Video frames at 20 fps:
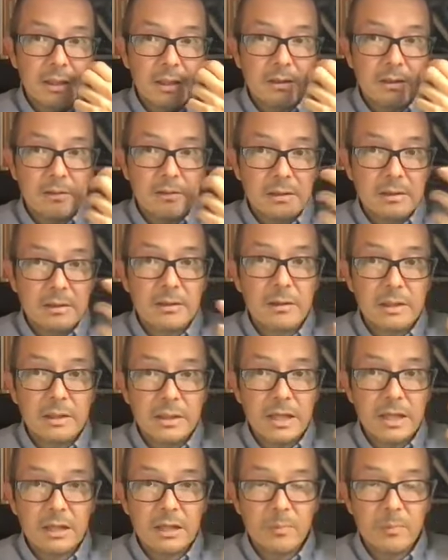And a lot of
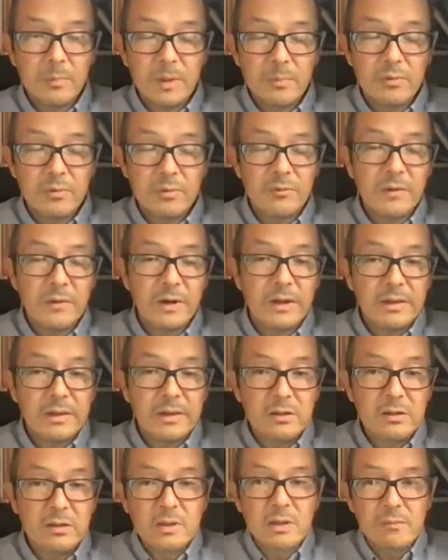younger people find
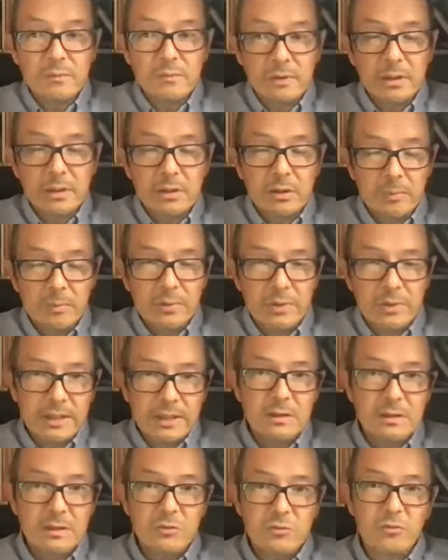they're doing a very
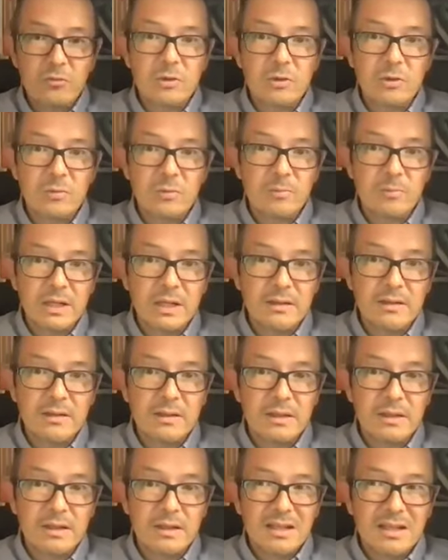complicated drawing or
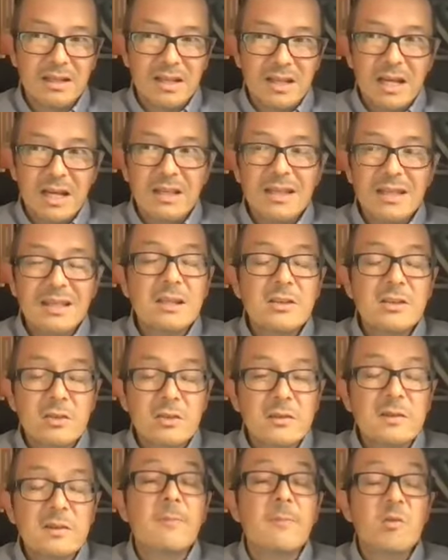painting, and then they
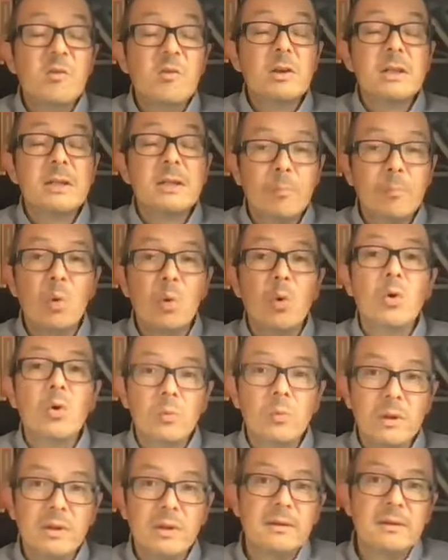just get really
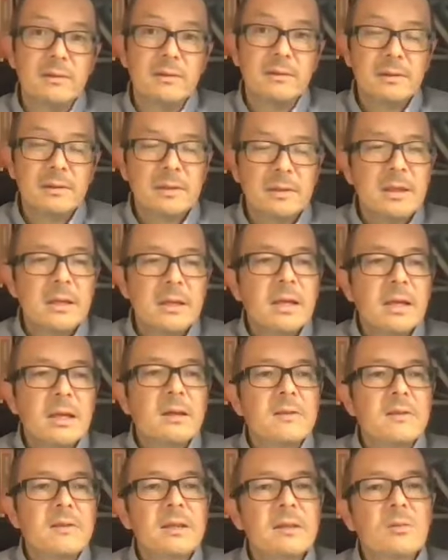bored with it.
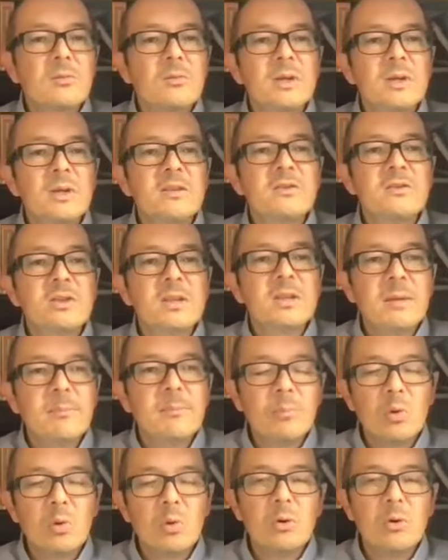And I think the reason you
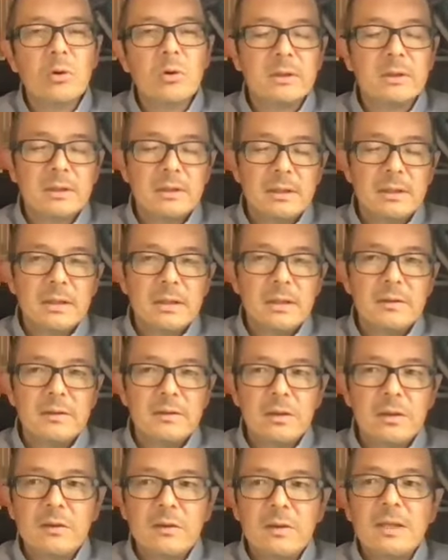get bored is
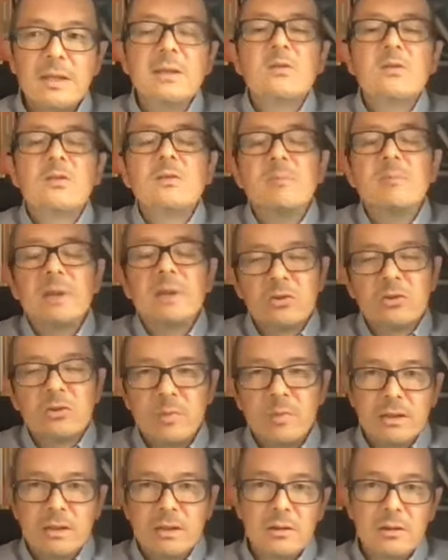that you're thinking too much
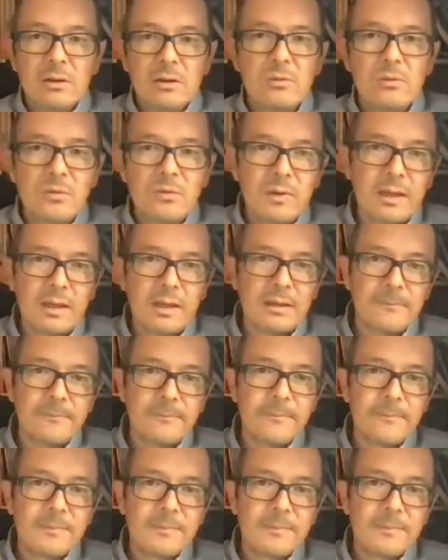about the whole thing.